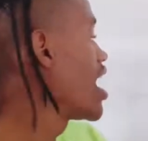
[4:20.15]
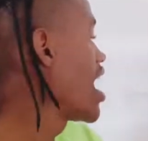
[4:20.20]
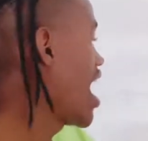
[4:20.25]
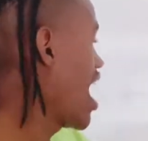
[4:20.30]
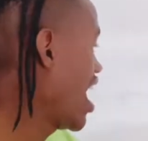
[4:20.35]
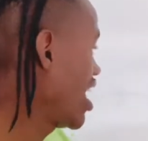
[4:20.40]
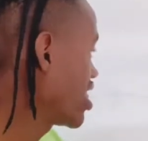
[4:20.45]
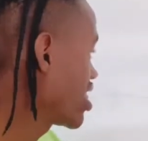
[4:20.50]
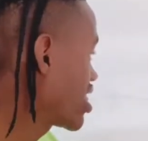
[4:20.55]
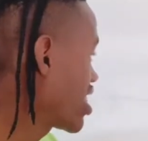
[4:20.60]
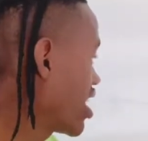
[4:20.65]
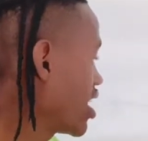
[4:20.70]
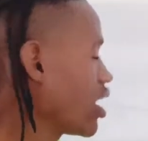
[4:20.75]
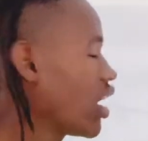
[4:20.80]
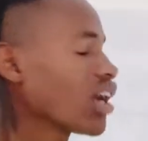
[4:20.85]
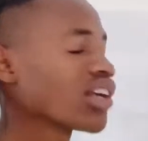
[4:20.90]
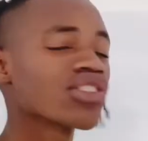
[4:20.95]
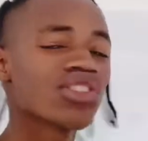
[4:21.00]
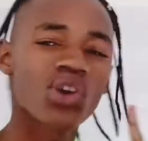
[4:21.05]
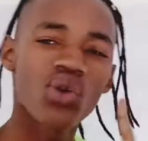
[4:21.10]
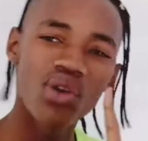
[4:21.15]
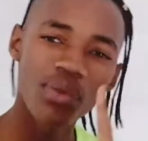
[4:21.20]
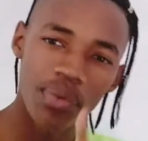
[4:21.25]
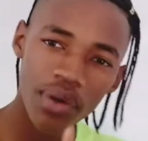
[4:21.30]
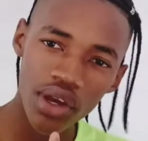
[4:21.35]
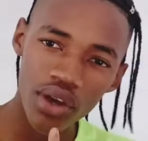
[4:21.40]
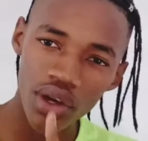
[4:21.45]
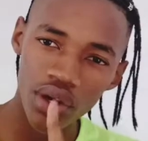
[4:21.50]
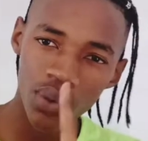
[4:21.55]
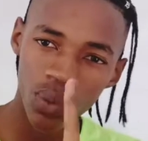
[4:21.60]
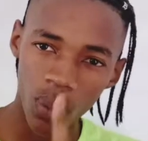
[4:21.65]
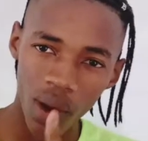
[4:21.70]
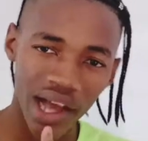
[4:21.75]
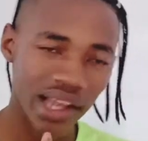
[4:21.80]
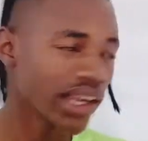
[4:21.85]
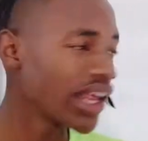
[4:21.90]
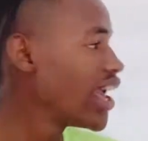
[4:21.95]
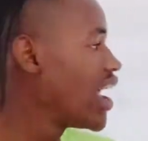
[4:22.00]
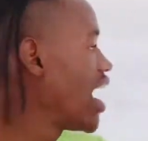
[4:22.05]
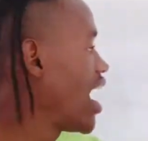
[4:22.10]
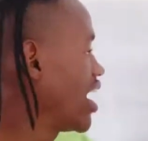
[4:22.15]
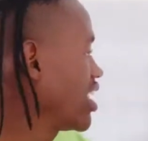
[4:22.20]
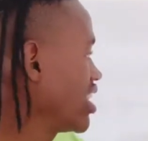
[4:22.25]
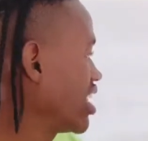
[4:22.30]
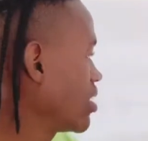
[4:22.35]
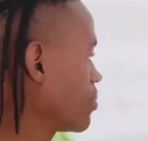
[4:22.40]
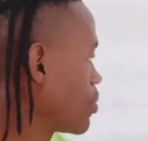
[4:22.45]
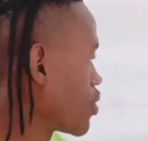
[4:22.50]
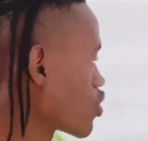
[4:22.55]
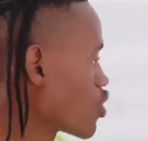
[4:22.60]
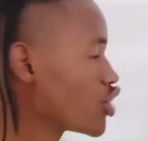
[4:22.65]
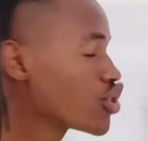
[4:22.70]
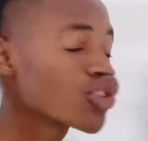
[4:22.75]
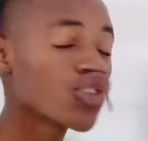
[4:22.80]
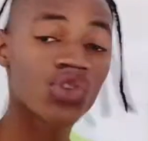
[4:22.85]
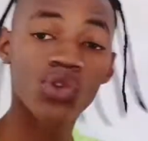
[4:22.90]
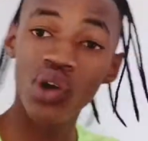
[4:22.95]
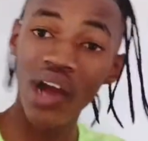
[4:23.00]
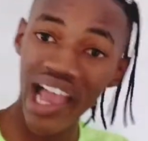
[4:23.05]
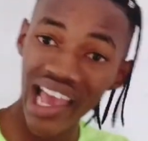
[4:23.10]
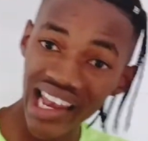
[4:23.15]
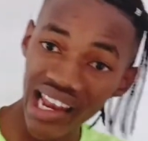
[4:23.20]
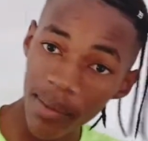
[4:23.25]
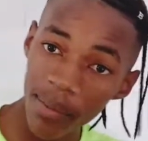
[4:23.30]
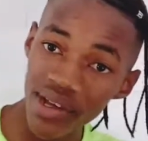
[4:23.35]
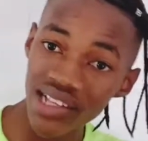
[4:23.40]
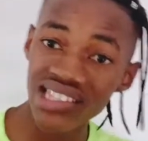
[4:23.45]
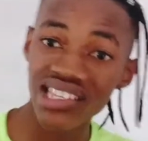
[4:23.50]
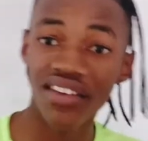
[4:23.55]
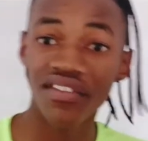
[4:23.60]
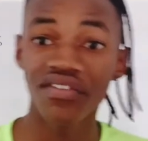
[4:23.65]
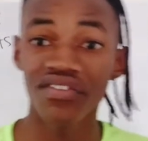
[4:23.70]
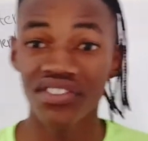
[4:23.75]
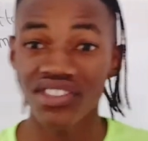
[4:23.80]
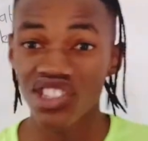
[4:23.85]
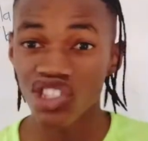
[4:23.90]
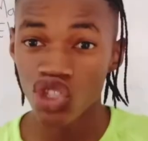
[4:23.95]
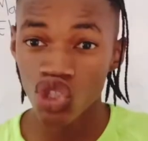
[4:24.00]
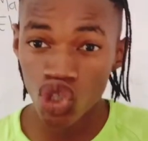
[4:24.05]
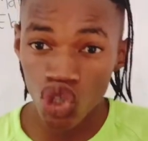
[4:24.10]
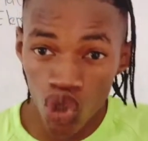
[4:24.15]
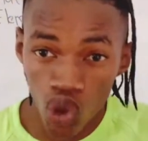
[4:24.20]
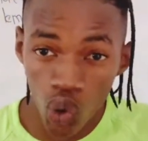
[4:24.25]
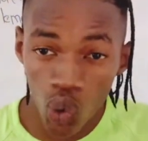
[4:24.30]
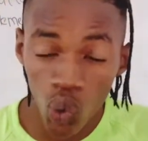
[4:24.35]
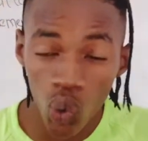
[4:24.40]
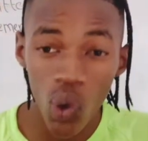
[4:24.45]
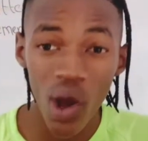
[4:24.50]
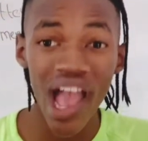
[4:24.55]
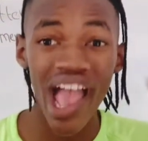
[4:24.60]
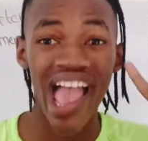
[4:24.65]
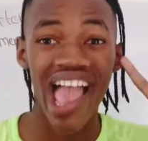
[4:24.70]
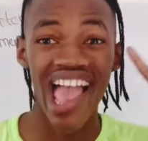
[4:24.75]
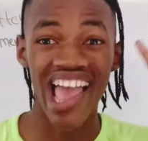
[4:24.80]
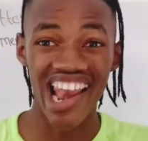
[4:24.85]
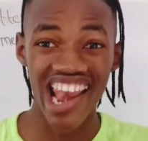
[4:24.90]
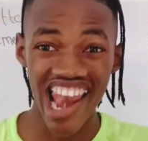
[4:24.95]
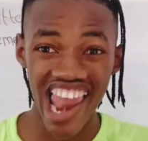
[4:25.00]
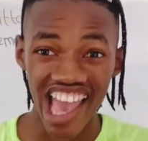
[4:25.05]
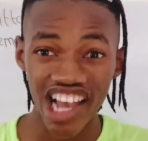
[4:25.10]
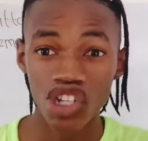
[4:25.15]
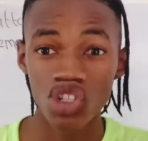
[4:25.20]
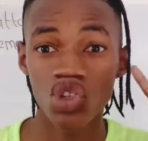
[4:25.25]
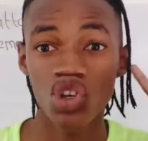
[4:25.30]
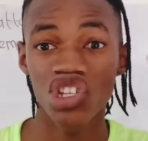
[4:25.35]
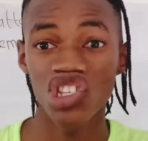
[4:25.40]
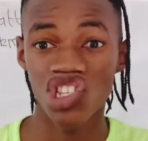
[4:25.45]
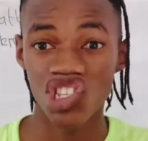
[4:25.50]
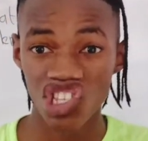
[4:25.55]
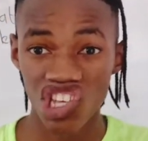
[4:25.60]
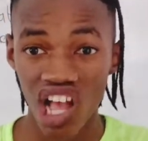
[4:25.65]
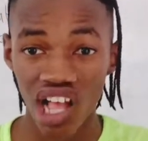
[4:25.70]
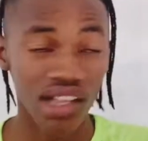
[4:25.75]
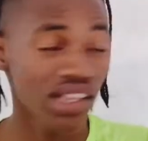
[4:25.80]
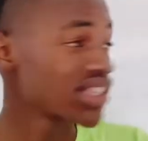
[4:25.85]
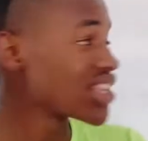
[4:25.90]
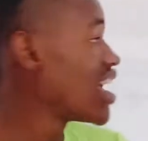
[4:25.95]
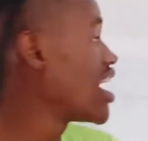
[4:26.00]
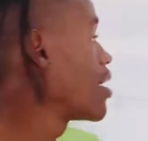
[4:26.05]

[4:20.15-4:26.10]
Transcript: and then period 1, and then period 2 elements have 2 electron shells.